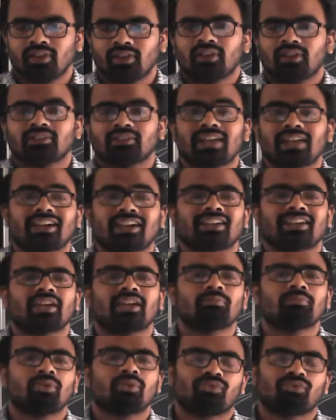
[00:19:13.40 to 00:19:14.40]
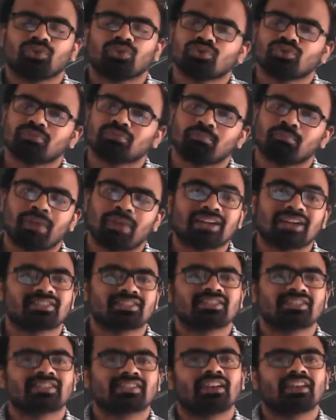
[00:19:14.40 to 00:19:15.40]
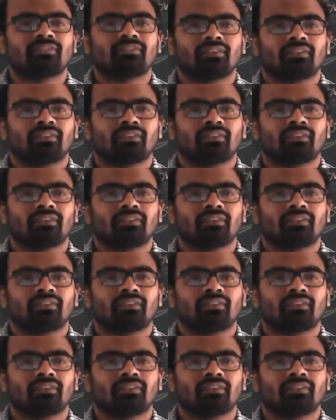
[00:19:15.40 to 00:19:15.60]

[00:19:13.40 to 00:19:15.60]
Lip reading: That time fuse melts itself